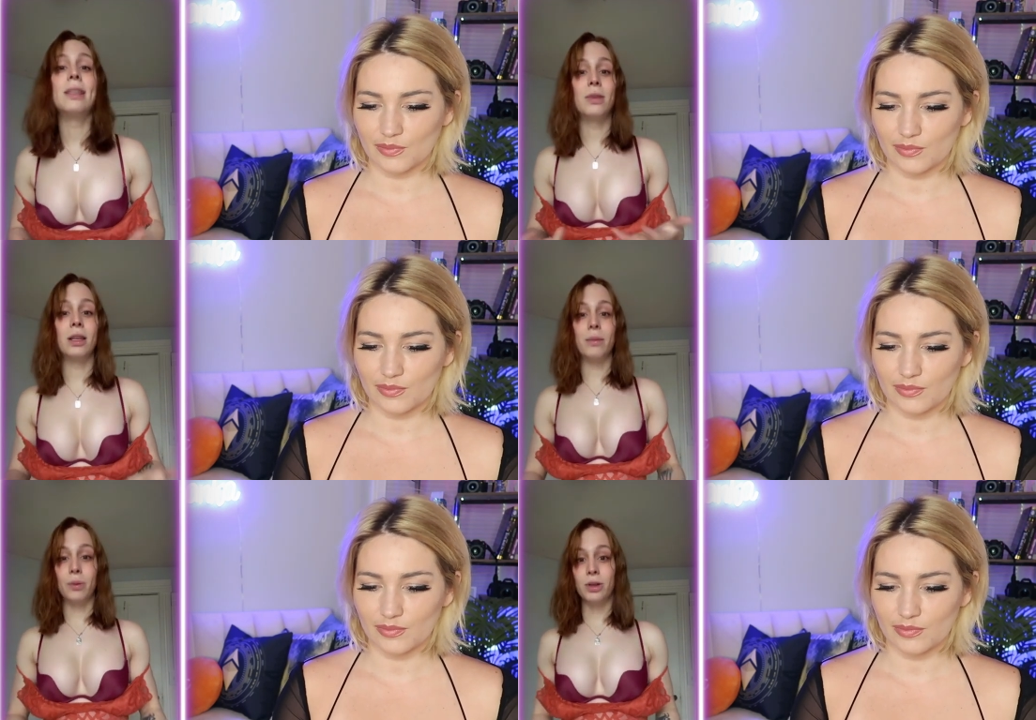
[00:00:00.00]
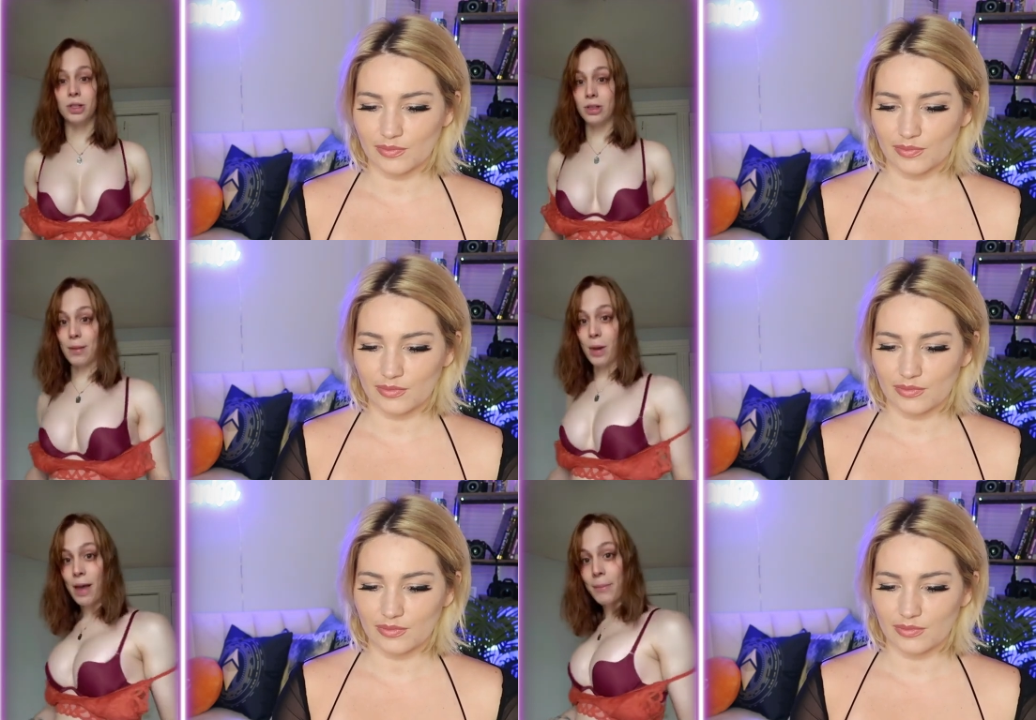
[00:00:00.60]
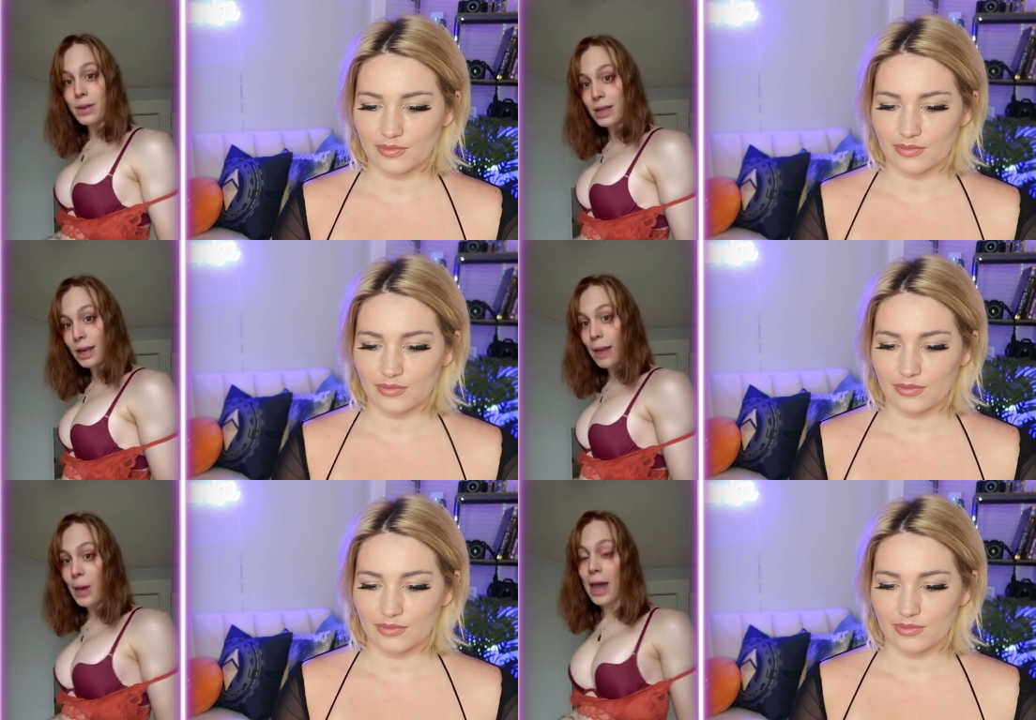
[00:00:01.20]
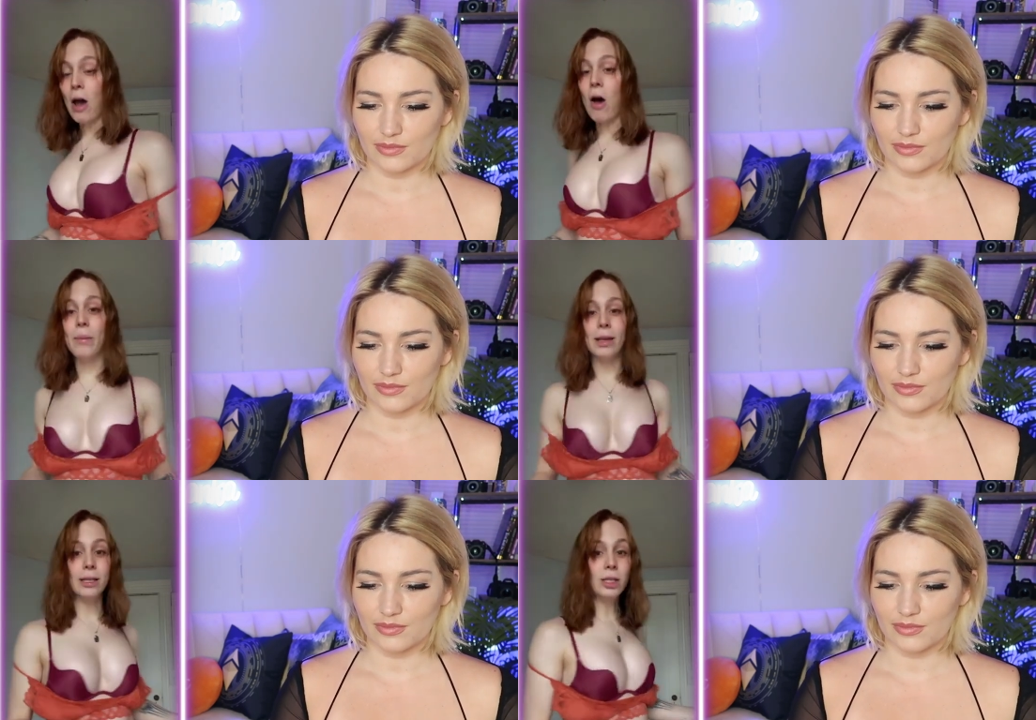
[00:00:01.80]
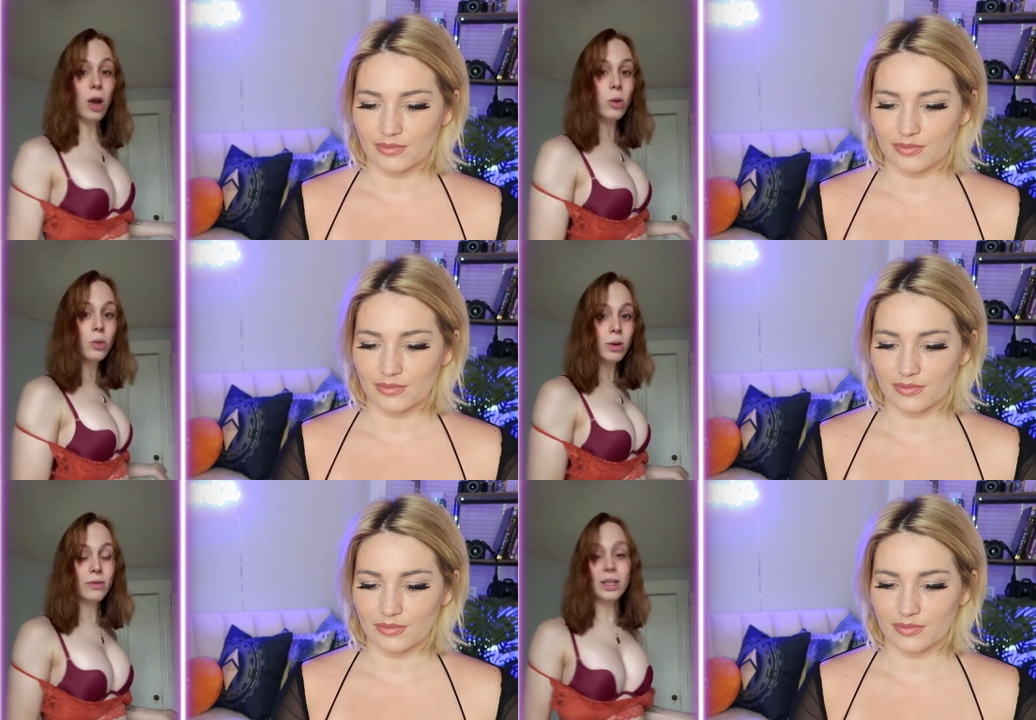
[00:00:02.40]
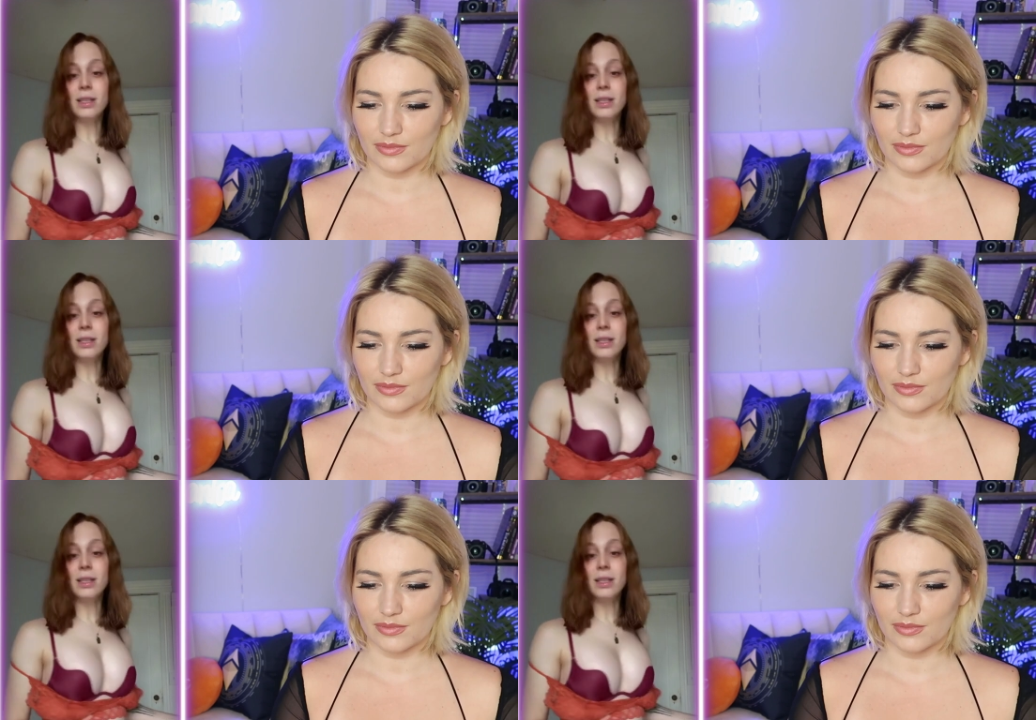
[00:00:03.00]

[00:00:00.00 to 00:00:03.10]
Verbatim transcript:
Speaker 1: something to push them up, then by all means, go with one of